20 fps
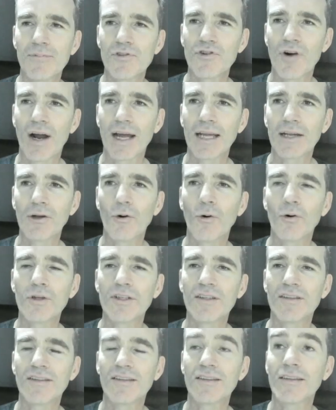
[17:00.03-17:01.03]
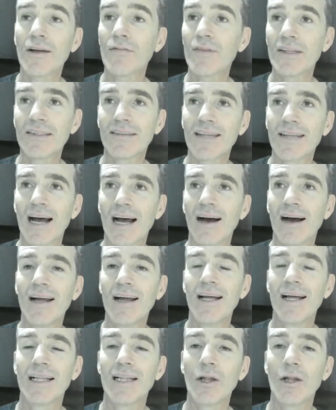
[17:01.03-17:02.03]
gorges and stuff. This is our
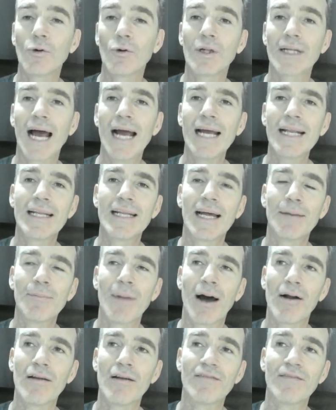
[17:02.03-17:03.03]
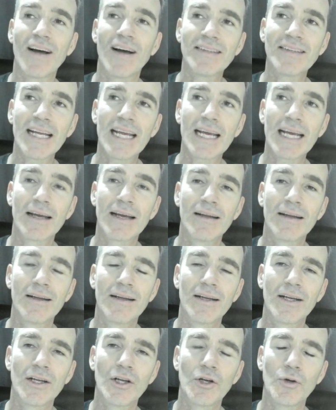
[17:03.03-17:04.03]
local guide, Aren Vasink,
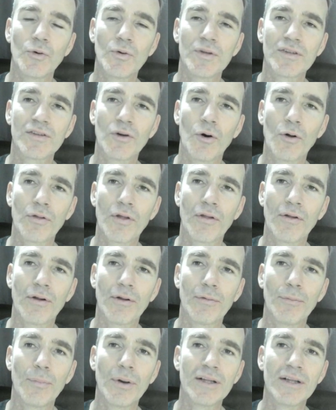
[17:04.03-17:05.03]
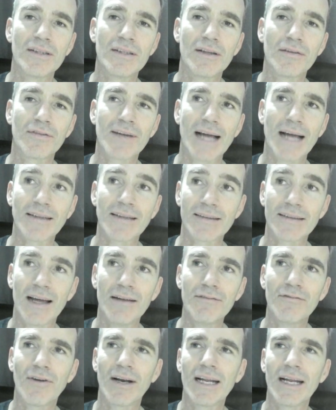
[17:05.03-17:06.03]
who was author of the Birds of Kazakhstan.
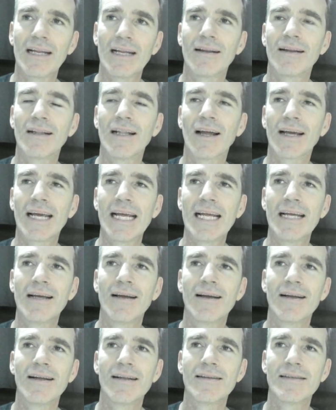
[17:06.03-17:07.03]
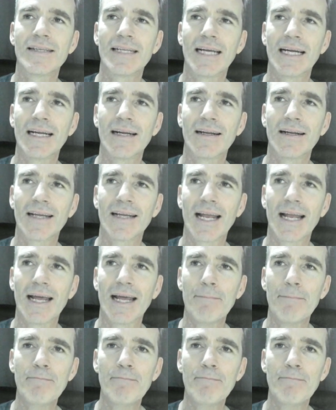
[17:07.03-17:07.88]
Very lucky to get him.